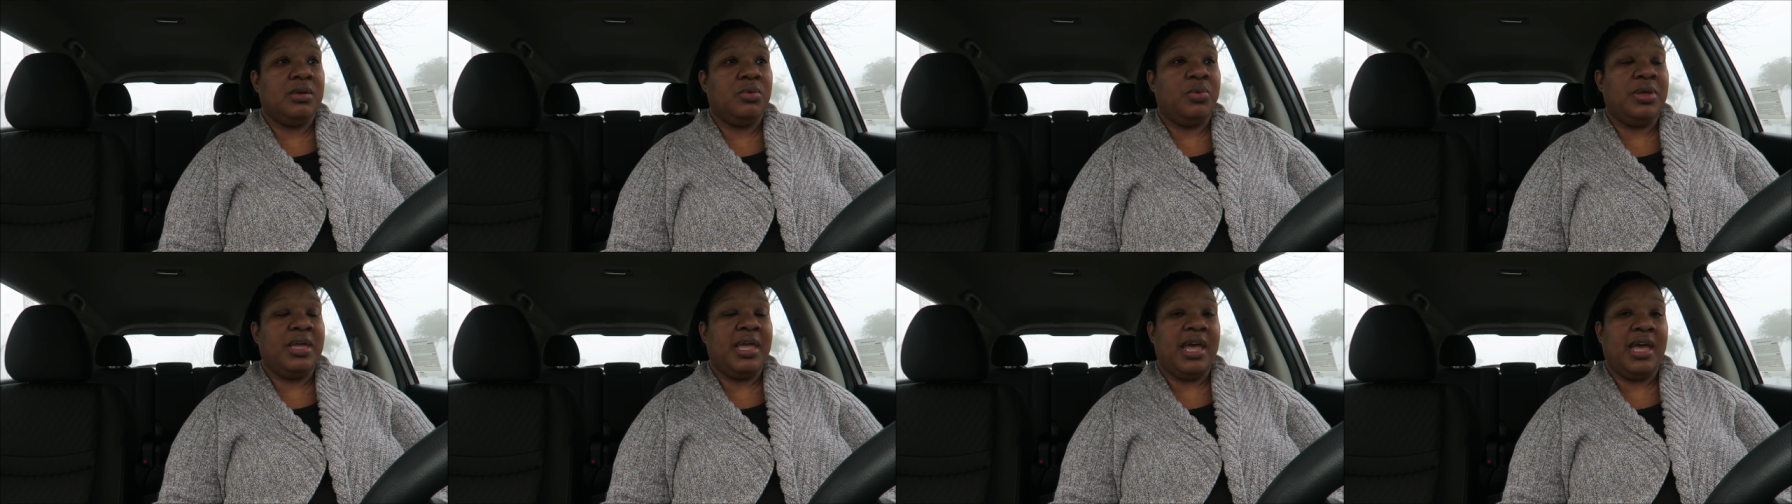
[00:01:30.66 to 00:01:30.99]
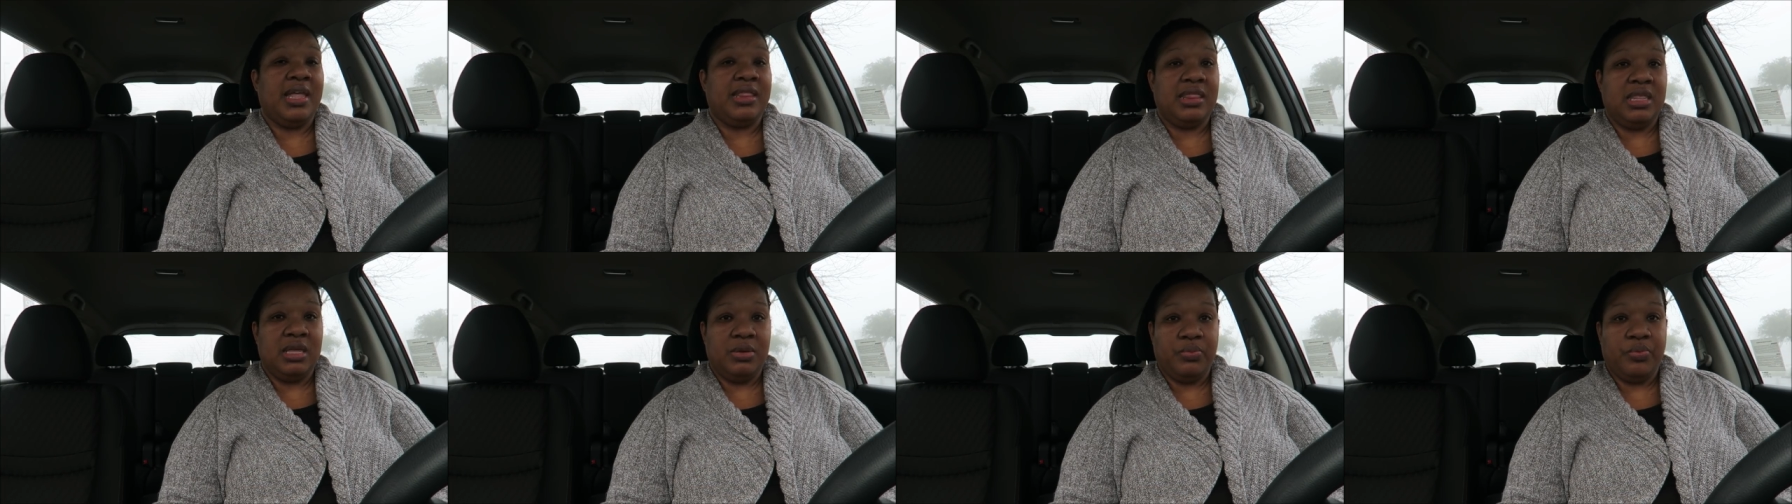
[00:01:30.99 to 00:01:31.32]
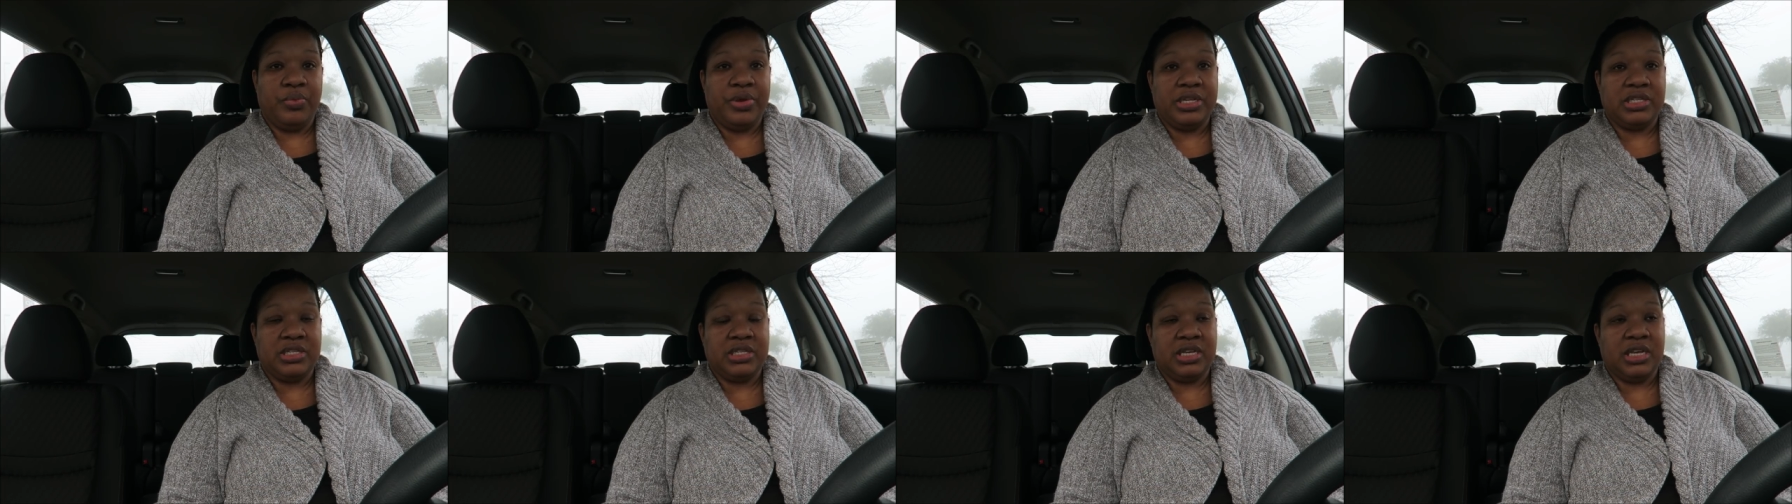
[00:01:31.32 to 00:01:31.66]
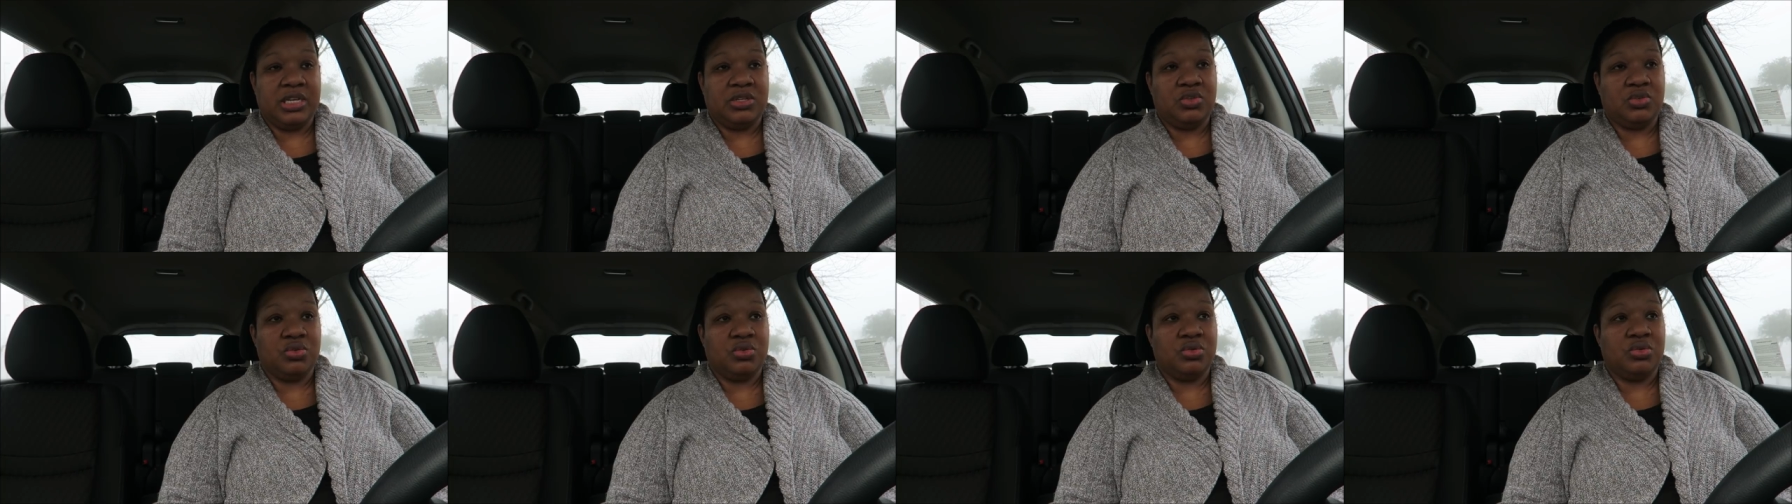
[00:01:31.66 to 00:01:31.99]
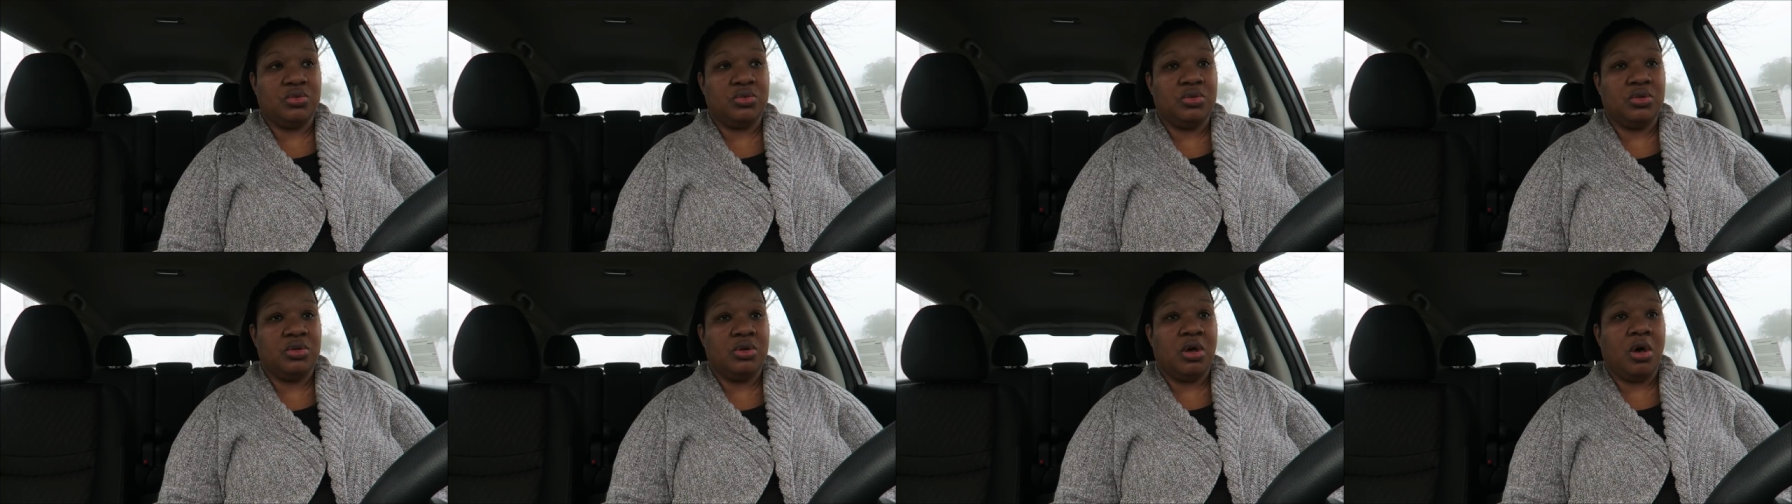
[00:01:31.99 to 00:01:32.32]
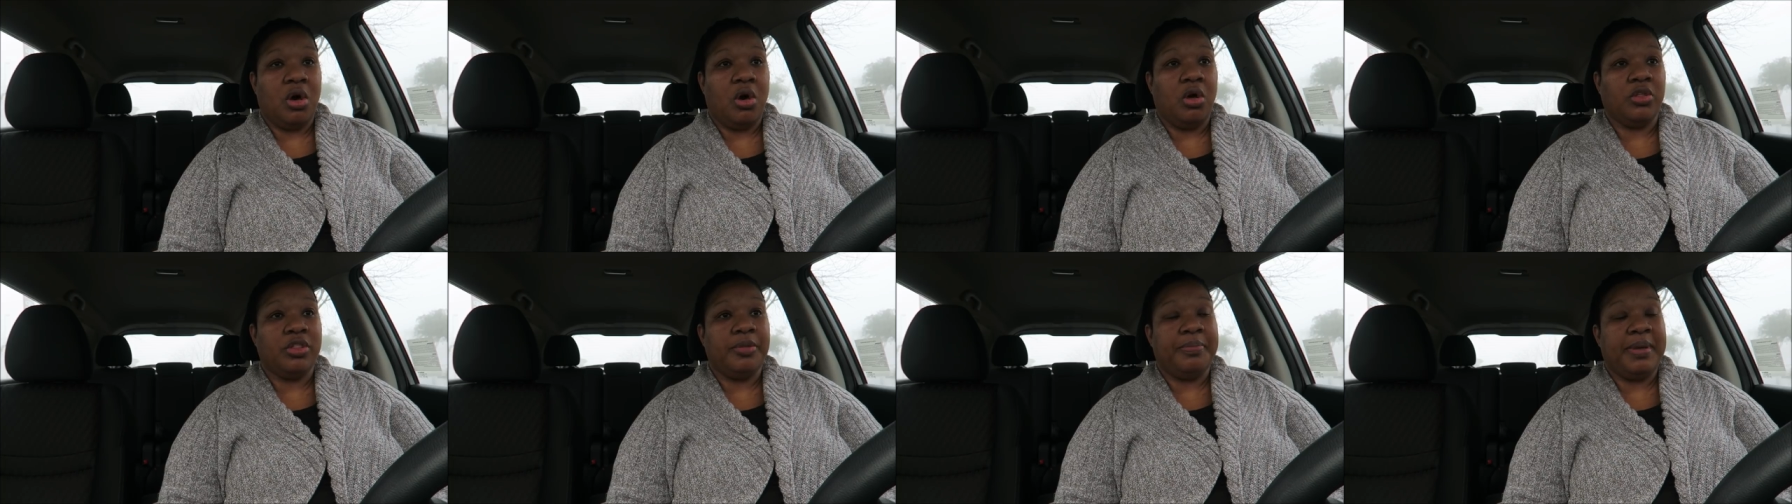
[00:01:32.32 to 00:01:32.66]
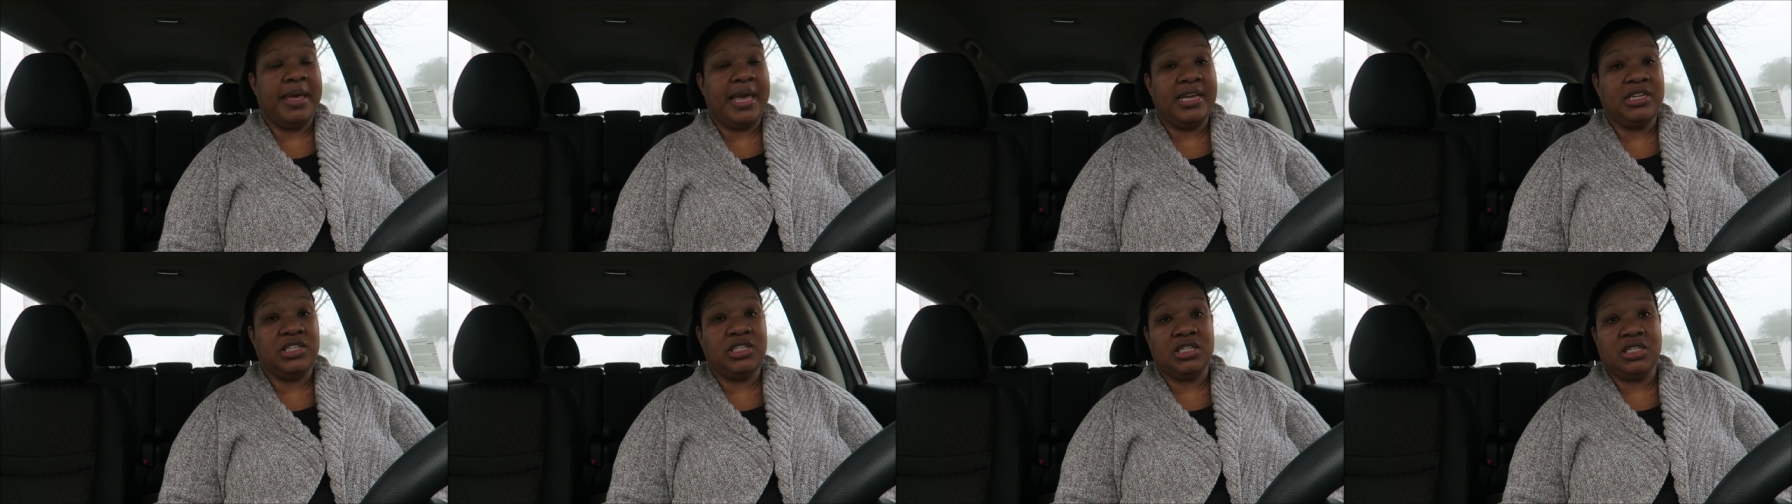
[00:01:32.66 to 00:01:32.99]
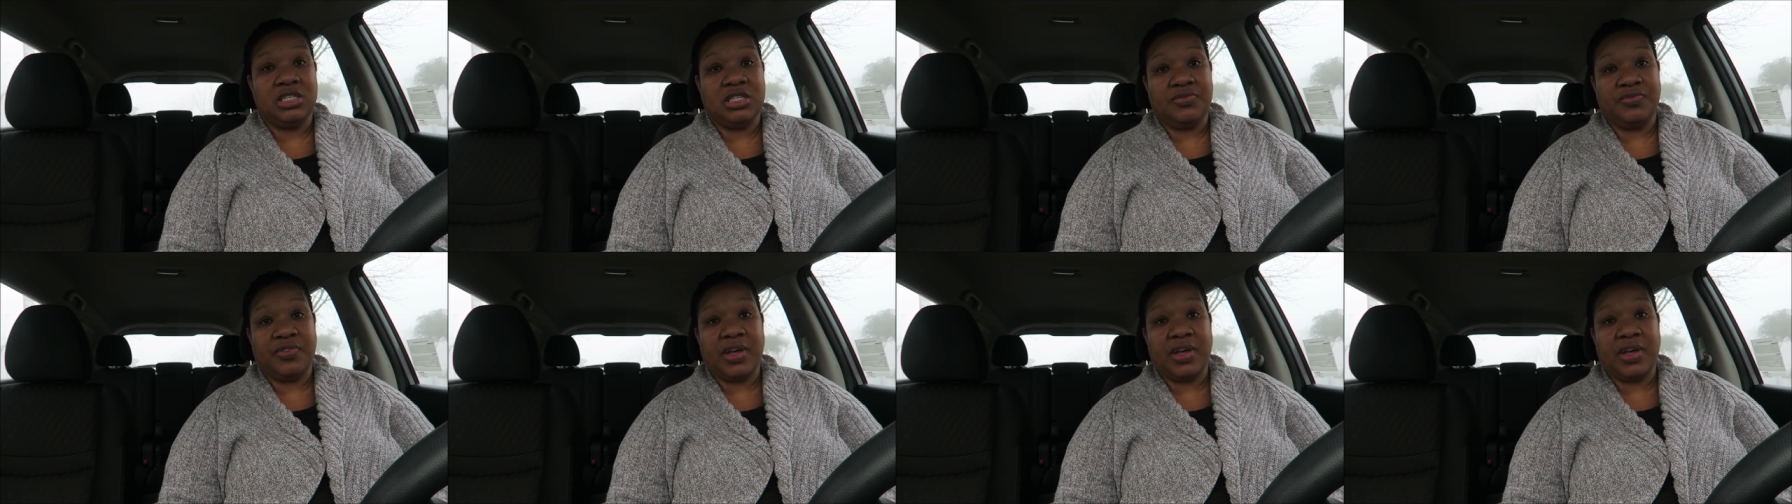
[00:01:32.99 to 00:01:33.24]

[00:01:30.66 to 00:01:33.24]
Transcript: we had them reschedule all the patients